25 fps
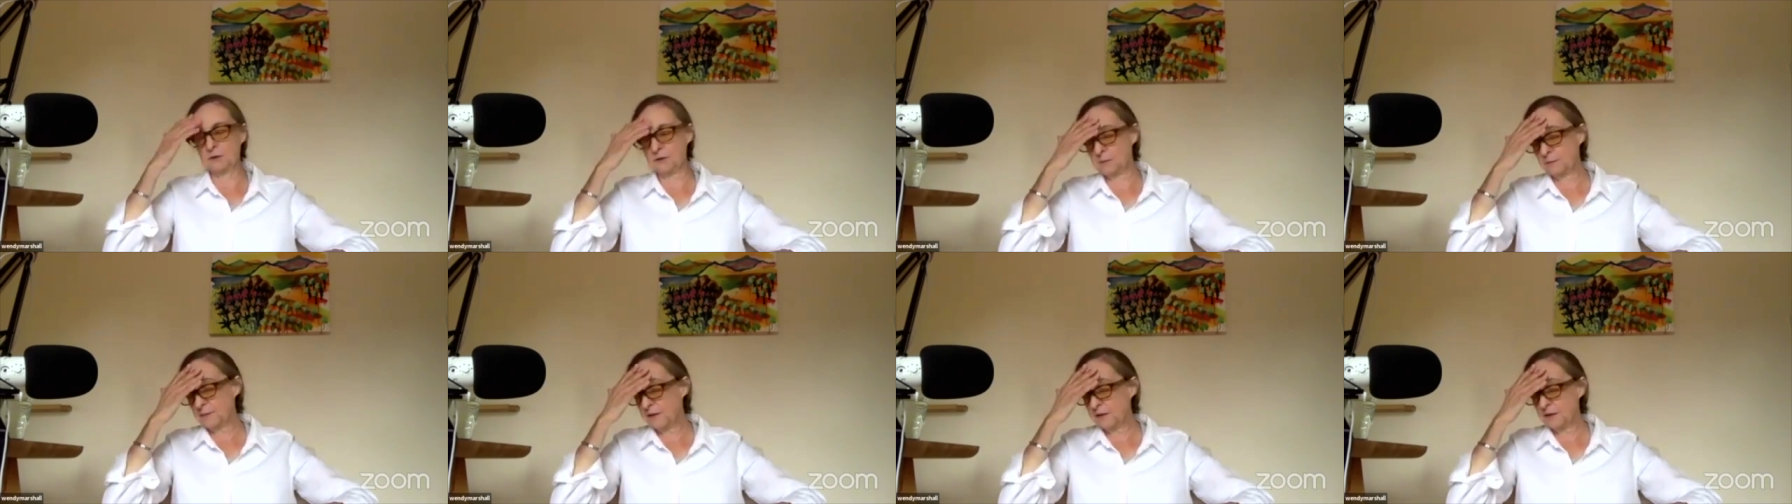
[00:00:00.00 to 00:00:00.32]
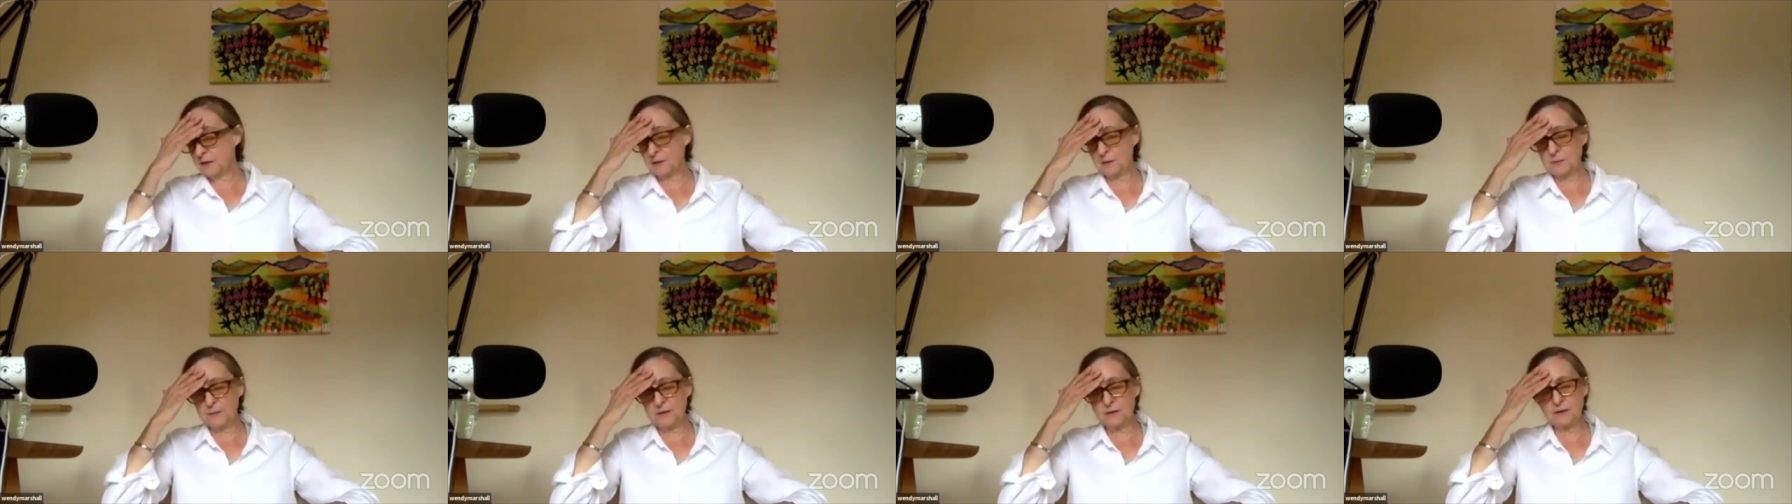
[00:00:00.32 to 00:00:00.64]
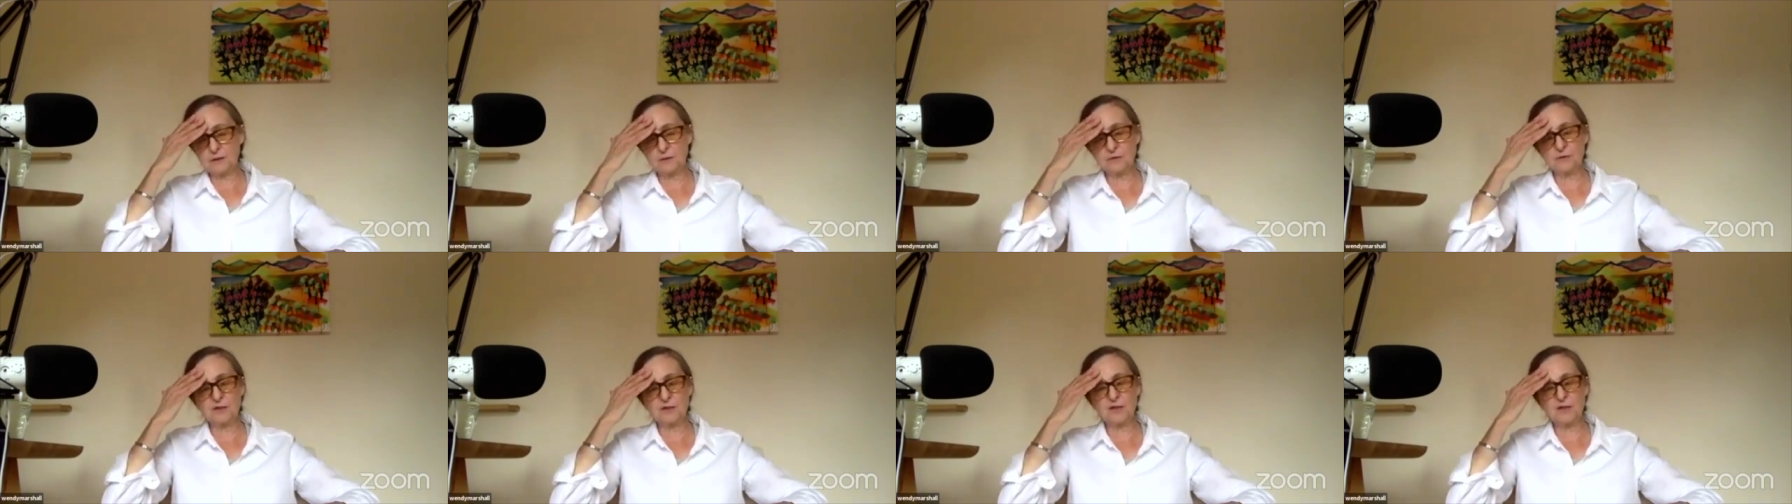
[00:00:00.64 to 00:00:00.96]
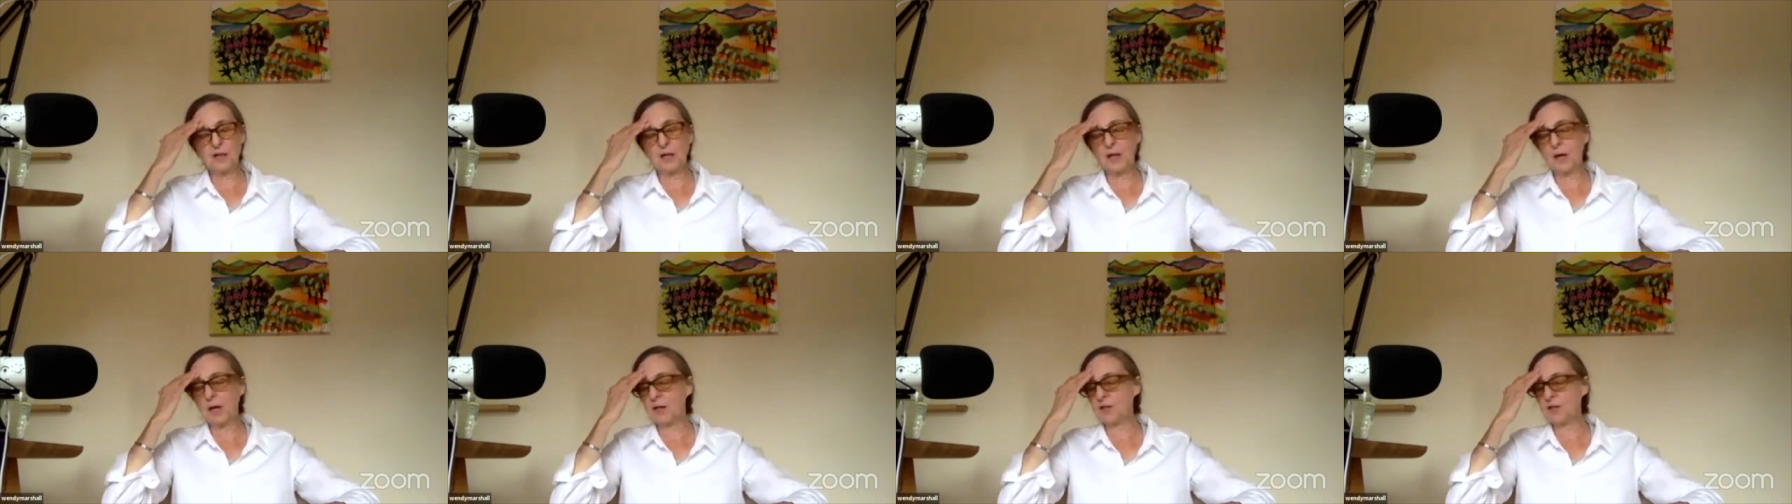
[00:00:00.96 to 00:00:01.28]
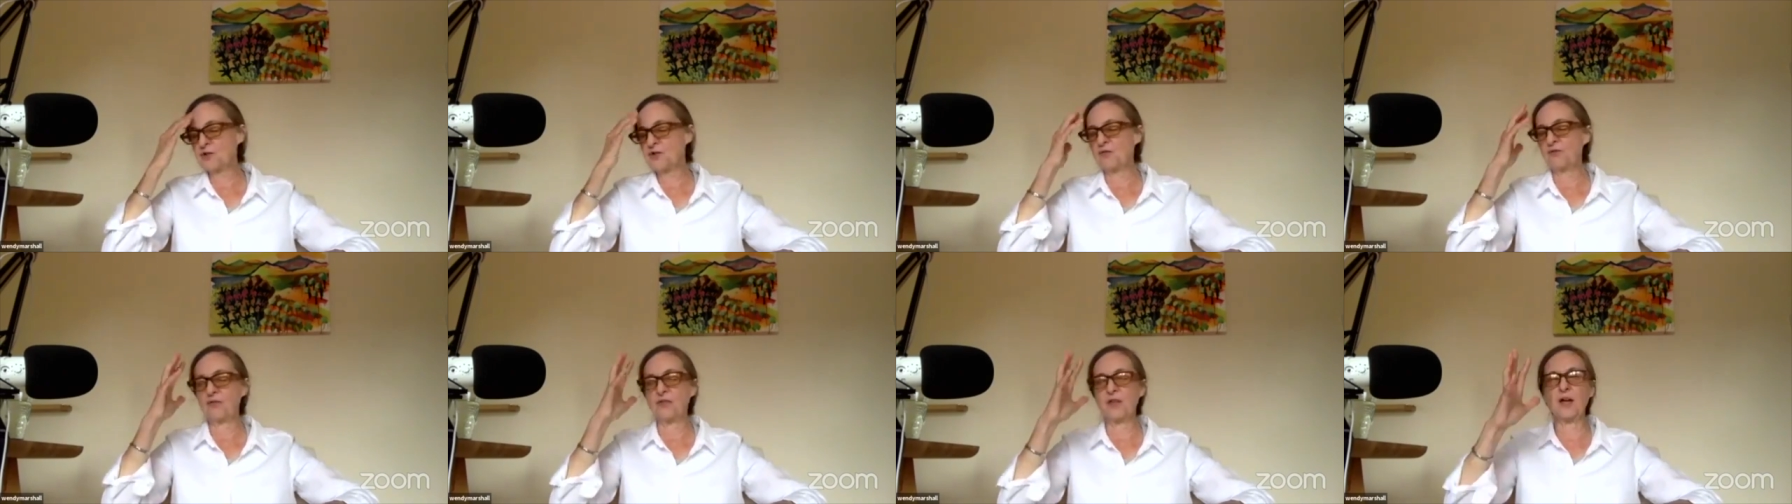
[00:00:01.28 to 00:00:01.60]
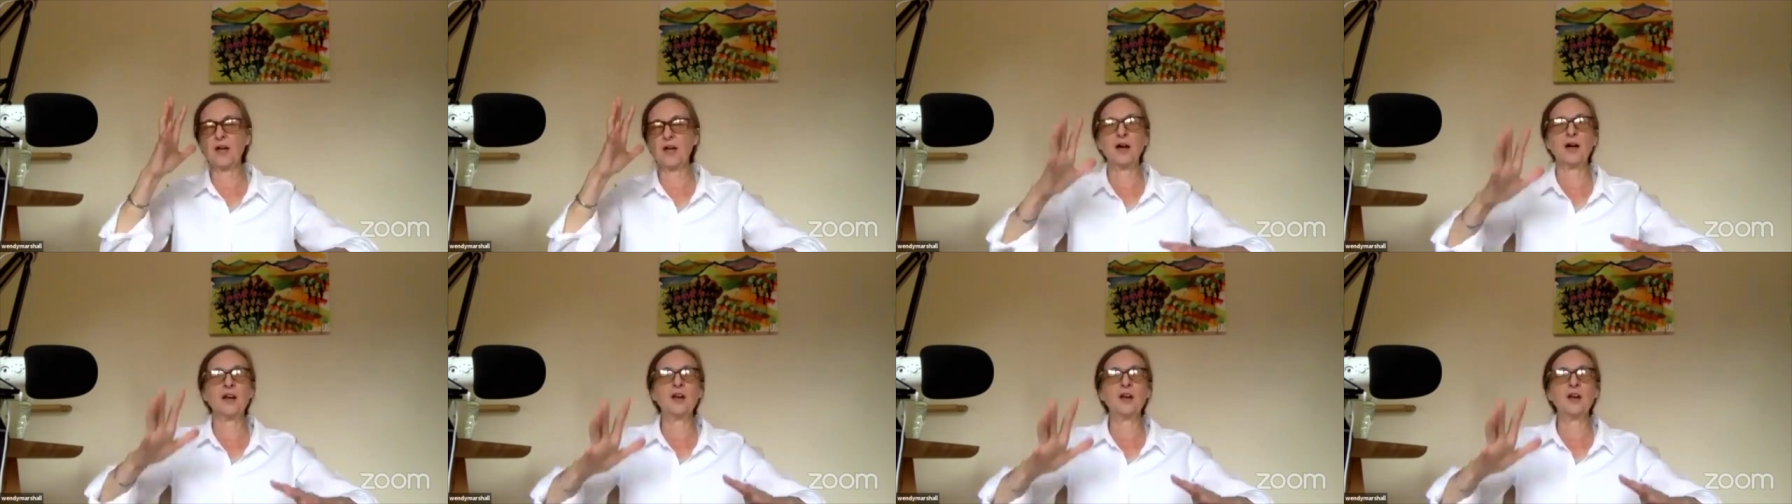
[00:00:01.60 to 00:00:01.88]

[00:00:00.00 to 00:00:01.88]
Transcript: I made a real hash of that.